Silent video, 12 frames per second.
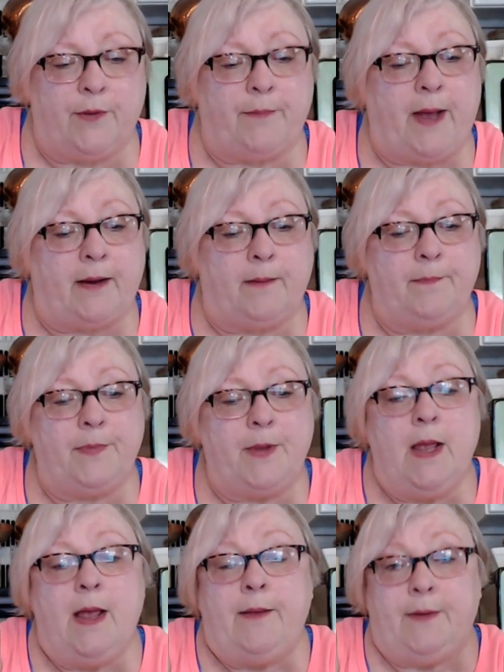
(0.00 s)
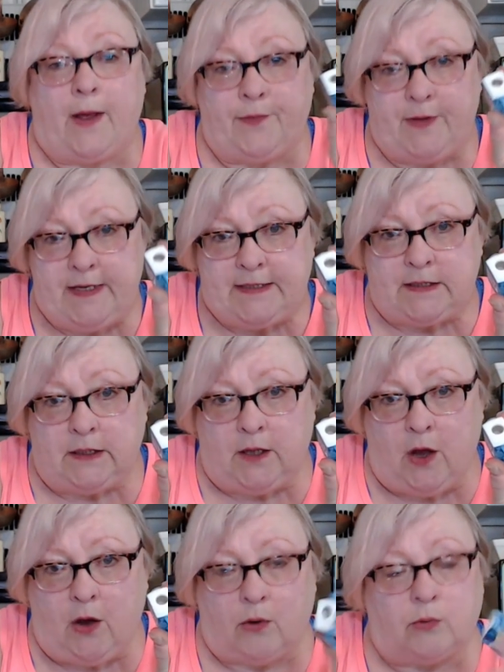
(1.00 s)
bottom. Now these little
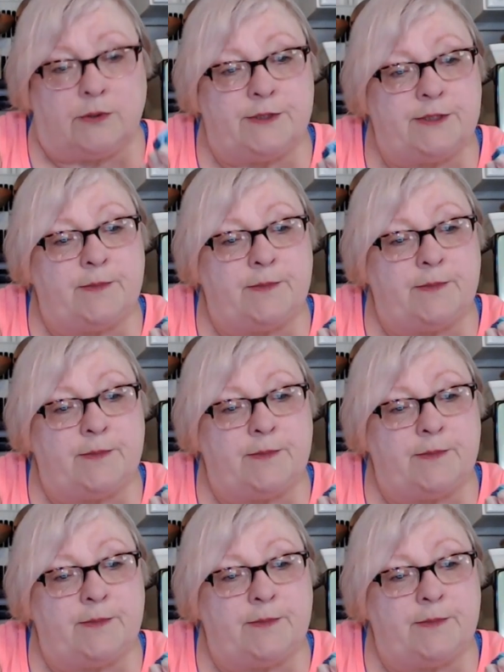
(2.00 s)
holes,